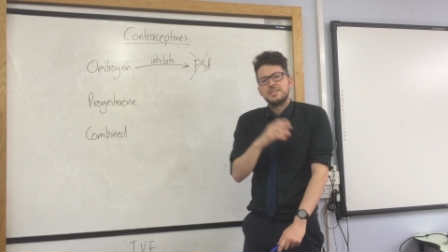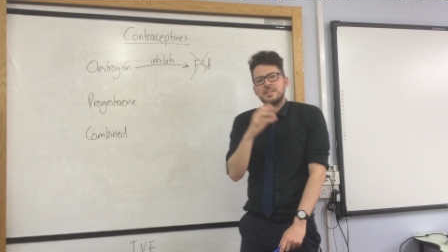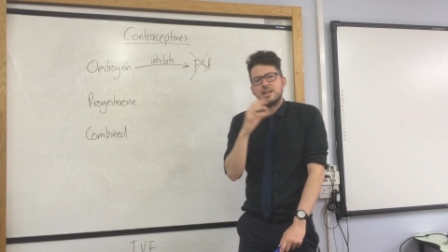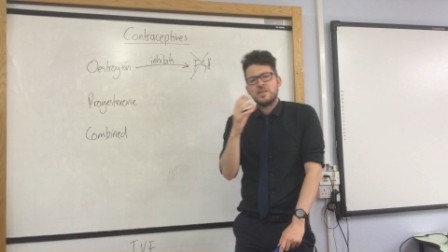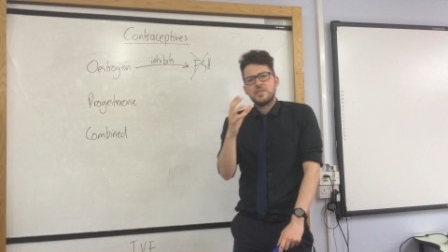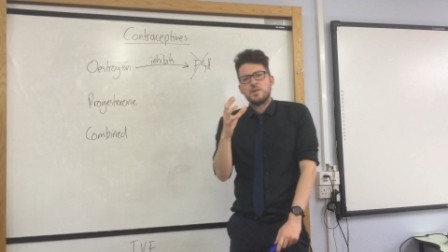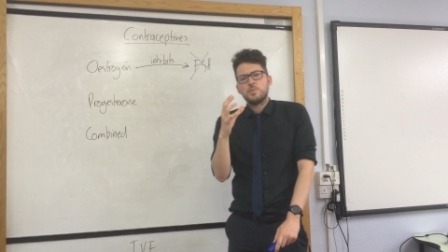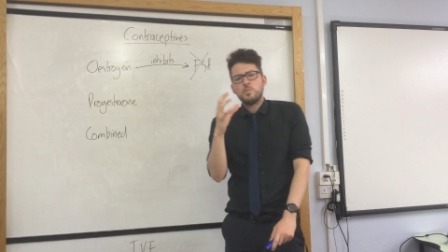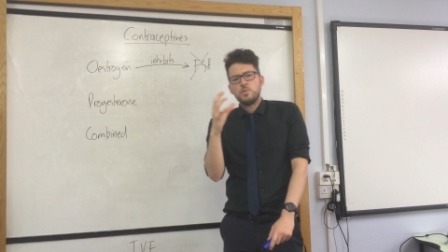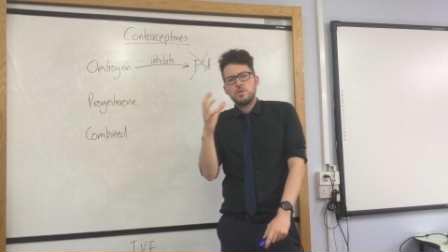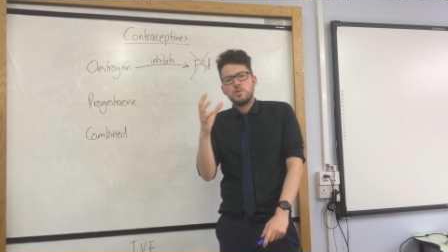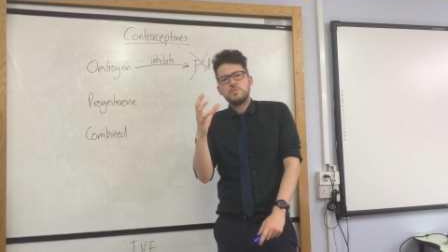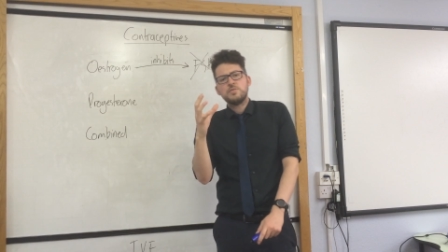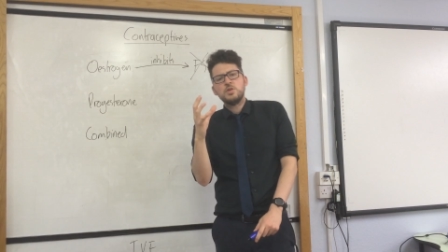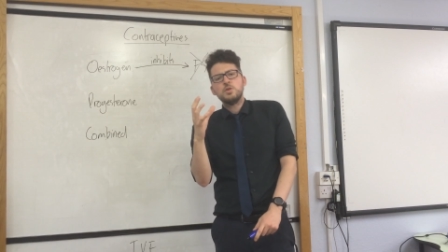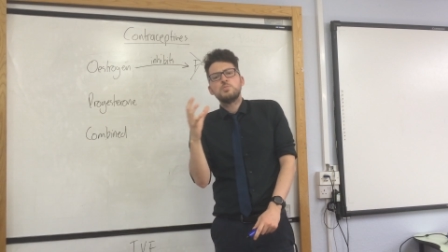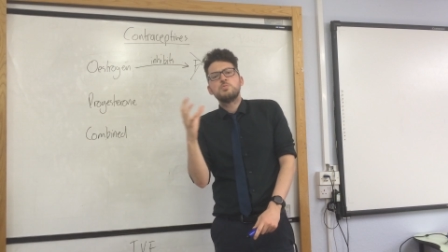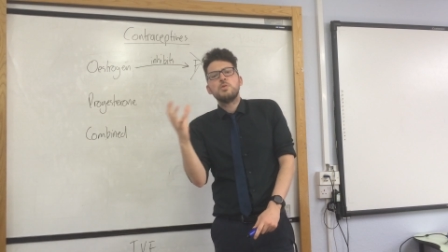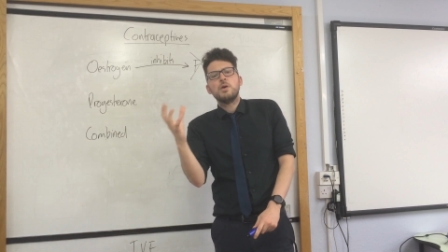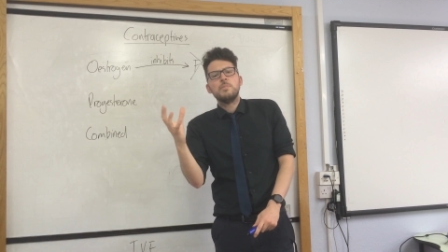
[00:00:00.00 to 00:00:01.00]
Now there were a
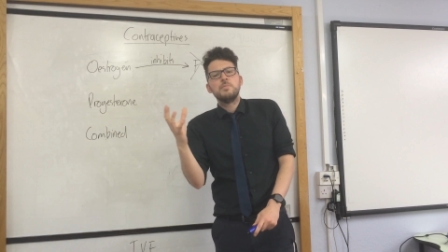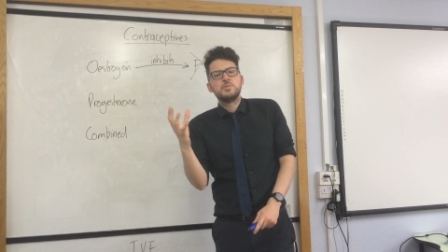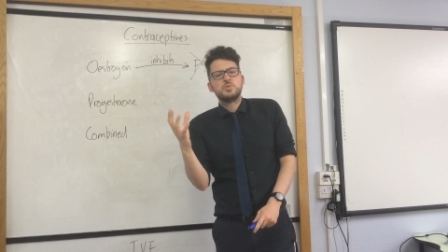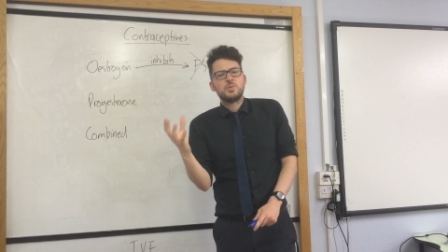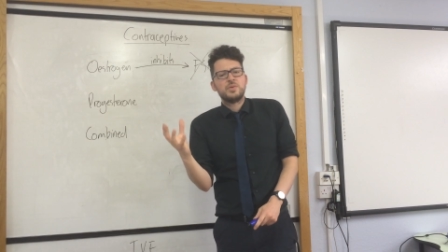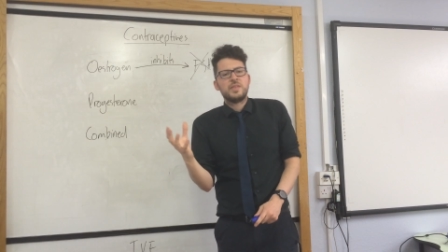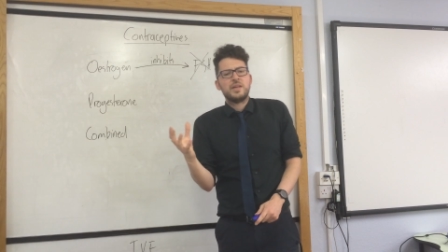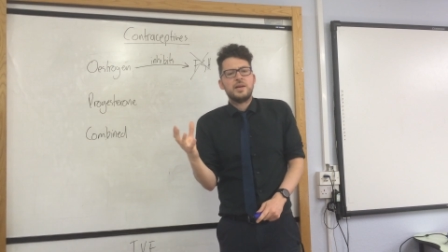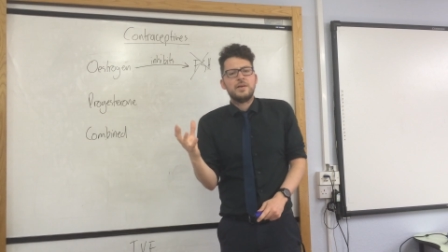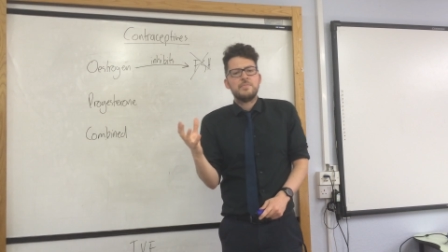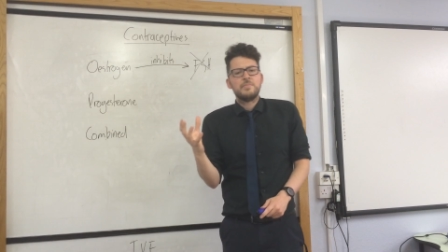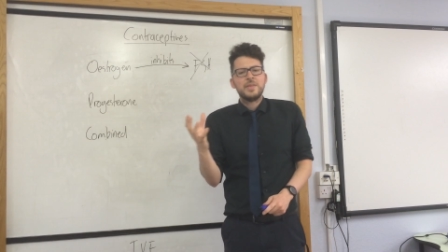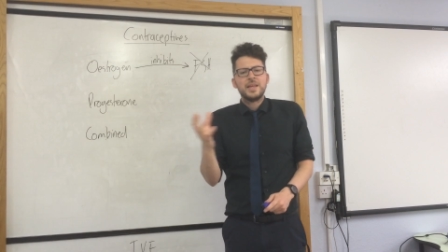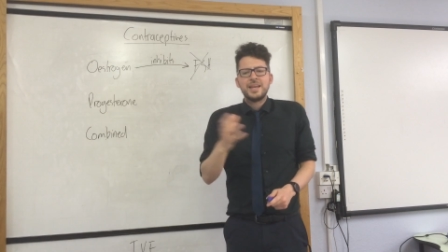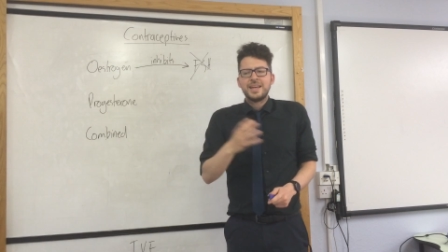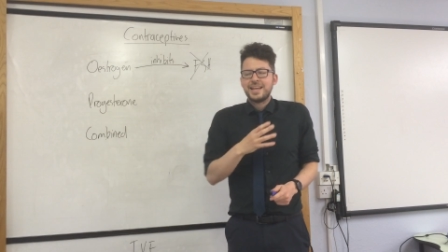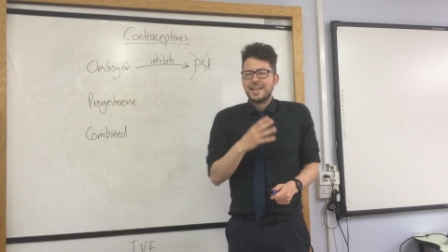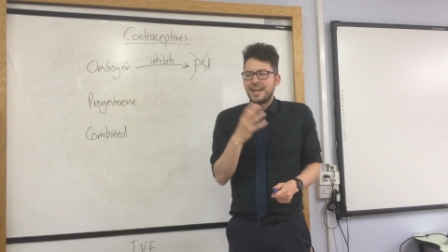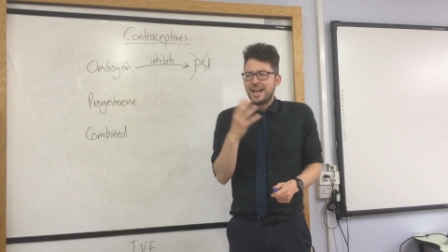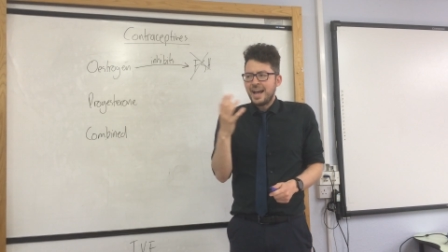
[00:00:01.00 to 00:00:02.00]
few problems with it.
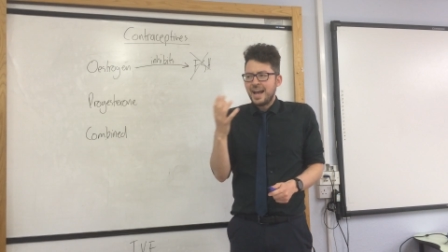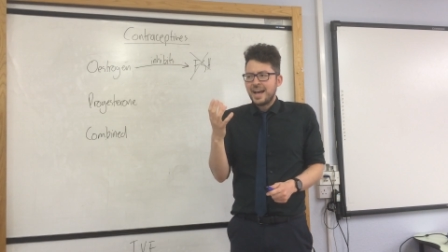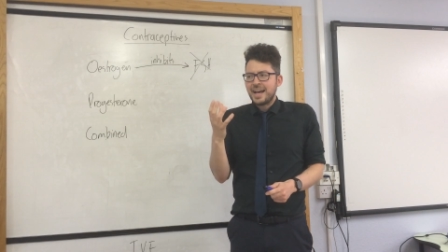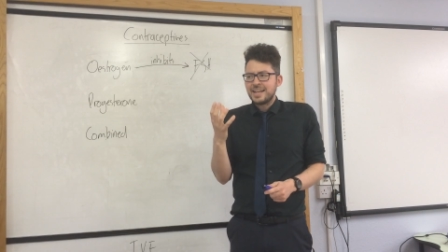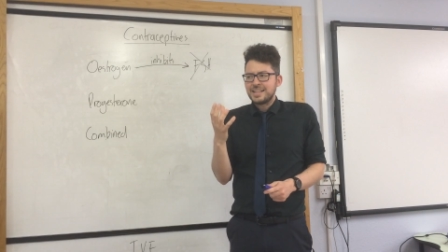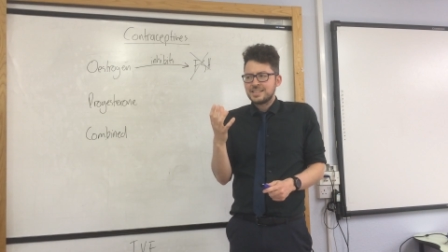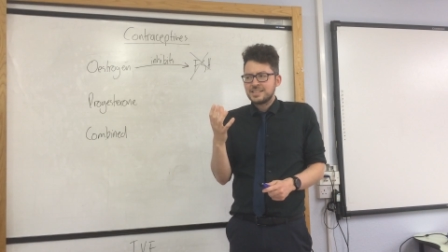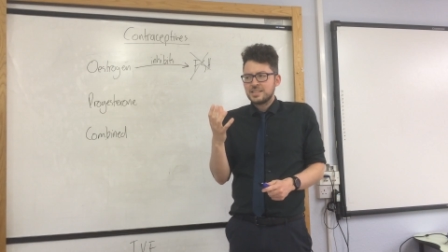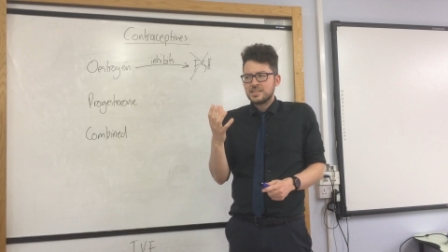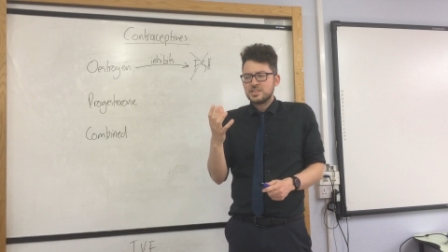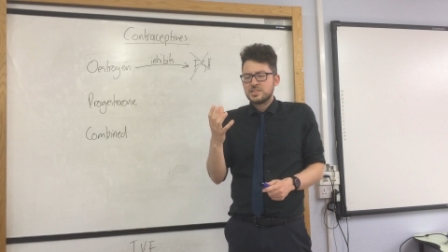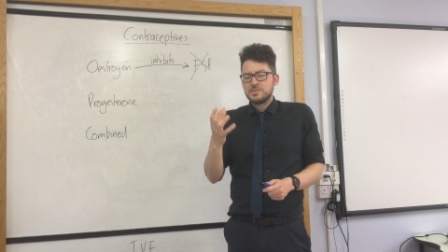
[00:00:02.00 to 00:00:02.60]
It had